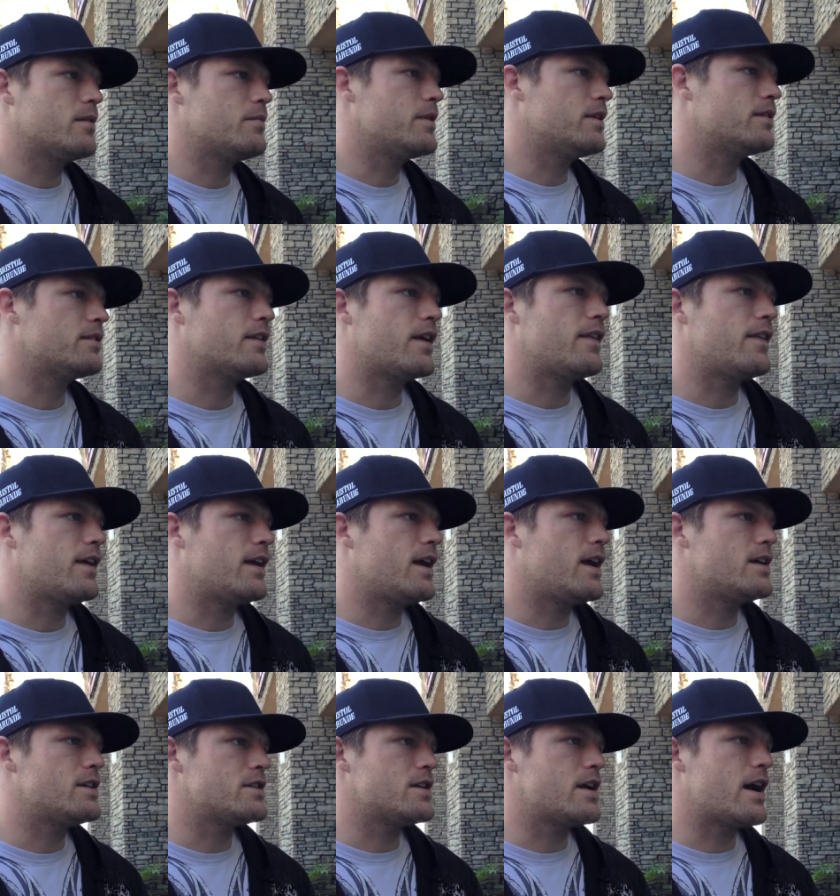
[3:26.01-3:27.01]
inside the
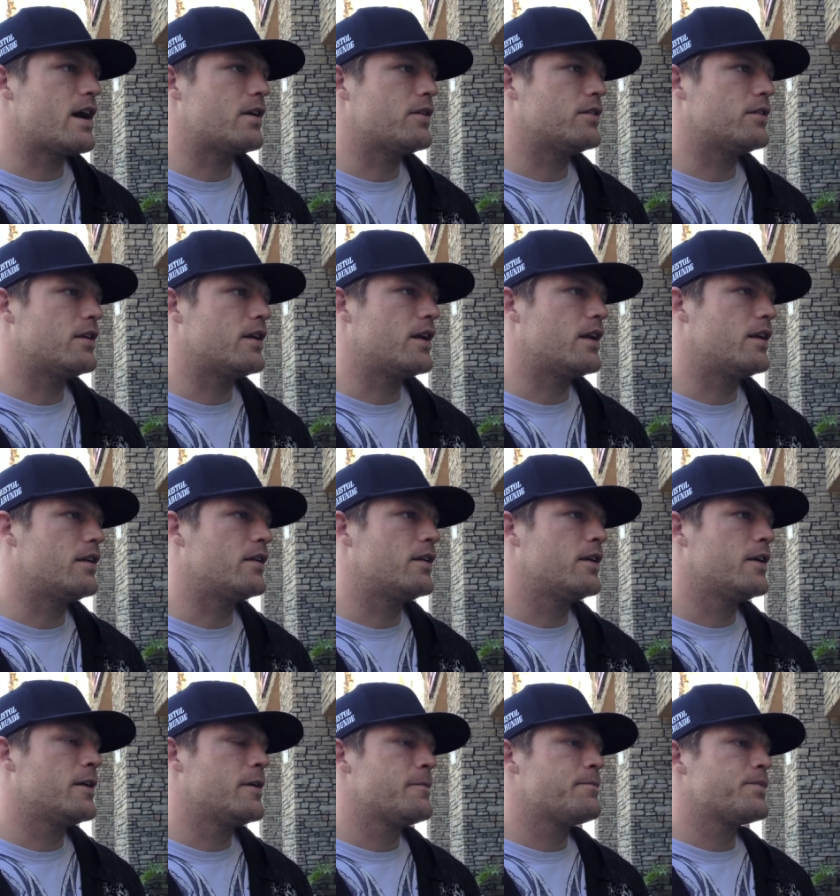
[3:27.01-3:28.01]
cage and out. And
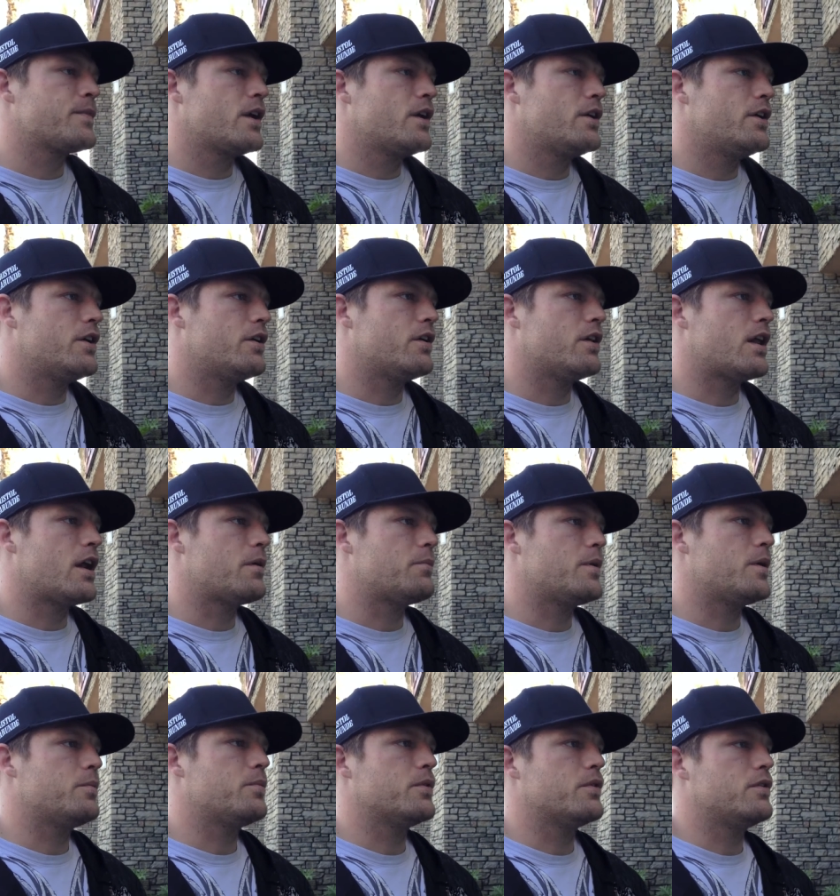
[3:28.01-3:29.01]
a lot of
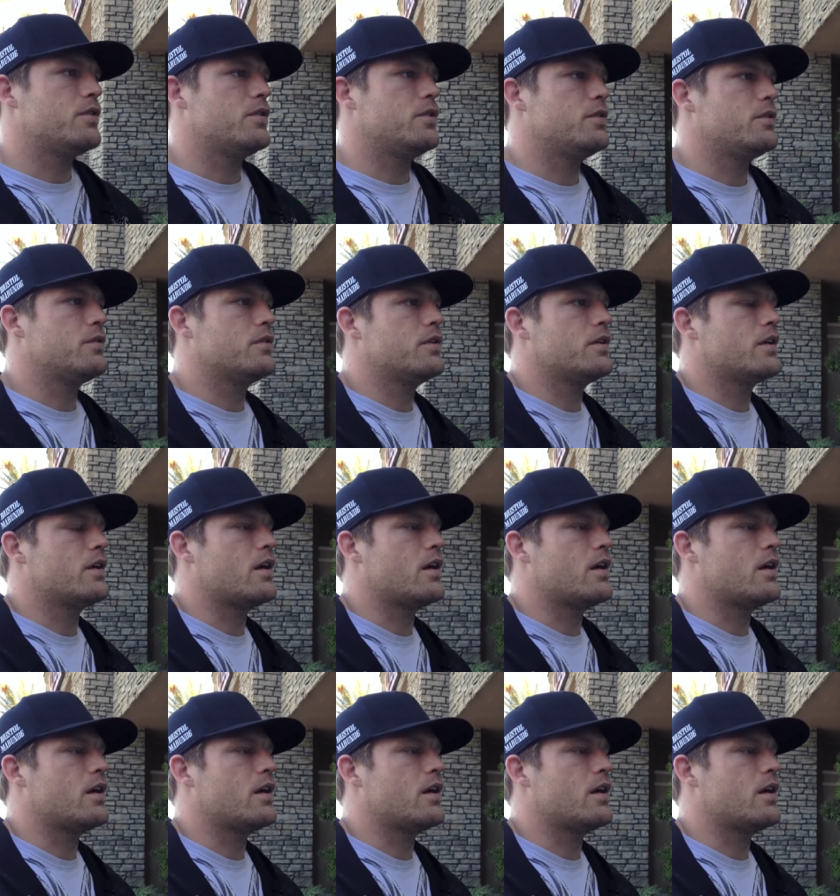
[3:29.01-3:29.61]
people do.